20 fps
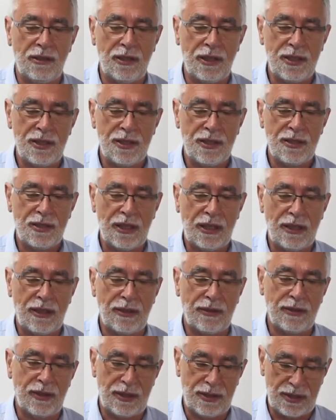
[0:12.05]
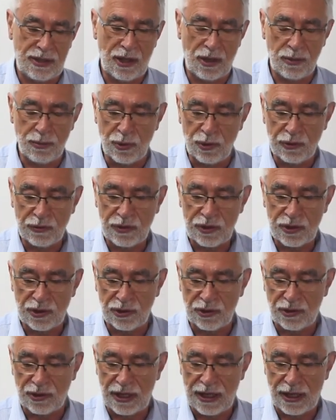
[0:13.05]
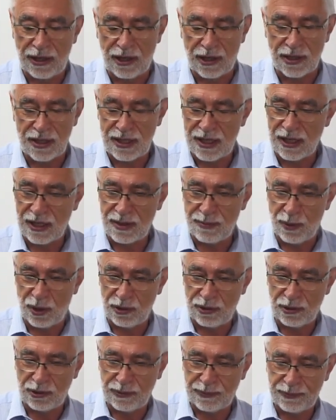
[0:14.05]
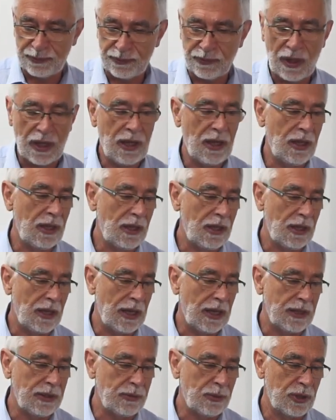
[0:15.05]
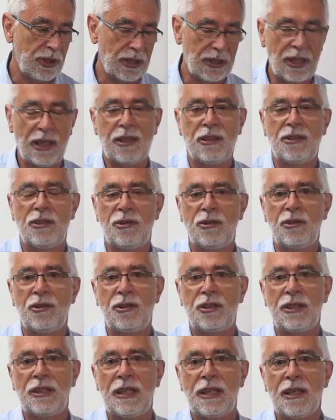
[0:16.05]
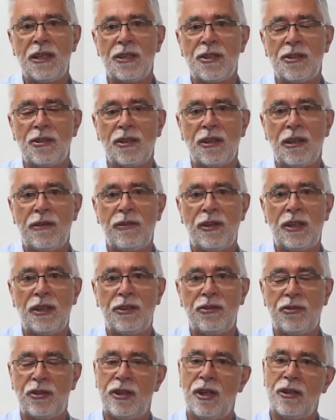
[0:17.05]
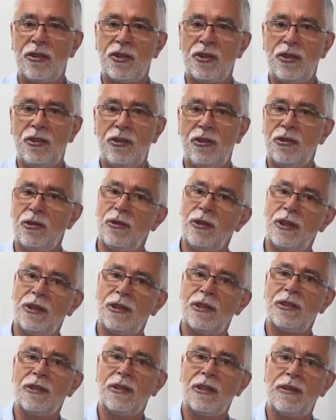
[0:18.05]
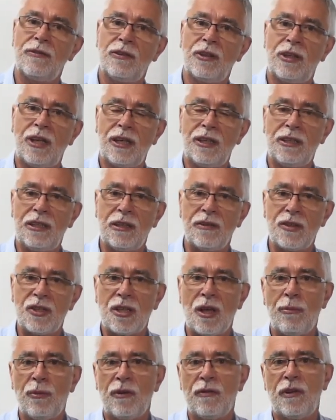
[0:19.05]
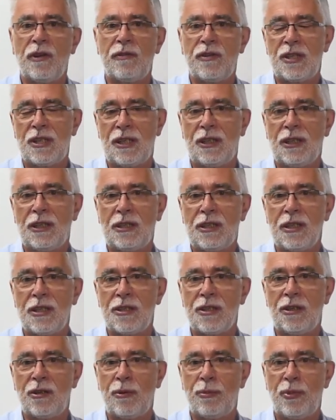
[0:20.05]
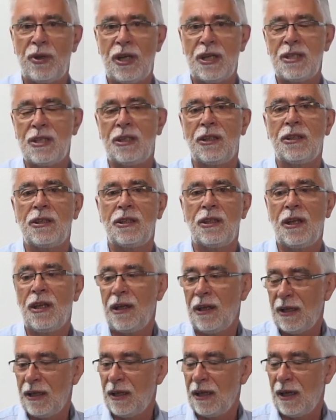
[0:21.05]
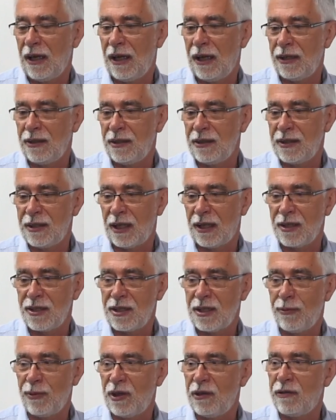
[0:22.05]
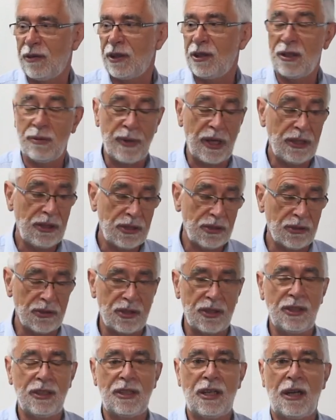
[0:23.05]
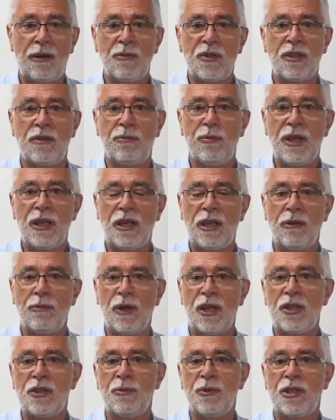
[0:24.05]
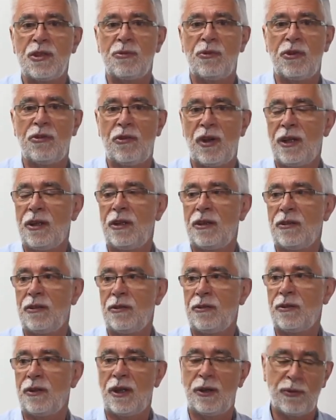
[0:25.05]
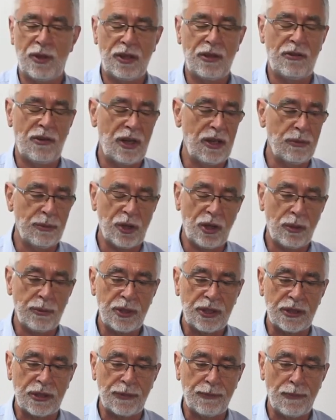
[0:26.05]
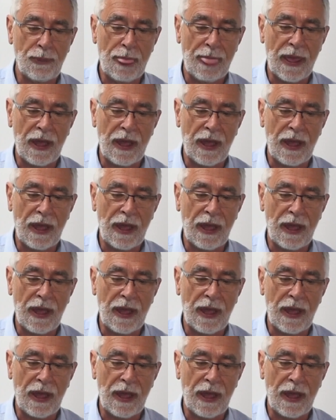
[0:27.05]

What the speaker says: This has now moved to the NR6 model, and what I'd like to do today is to give you an introduction to it, give you an idea of some of the facilities that are present and some of the fundamentals in terms of making measurements with the Rhinomanometer.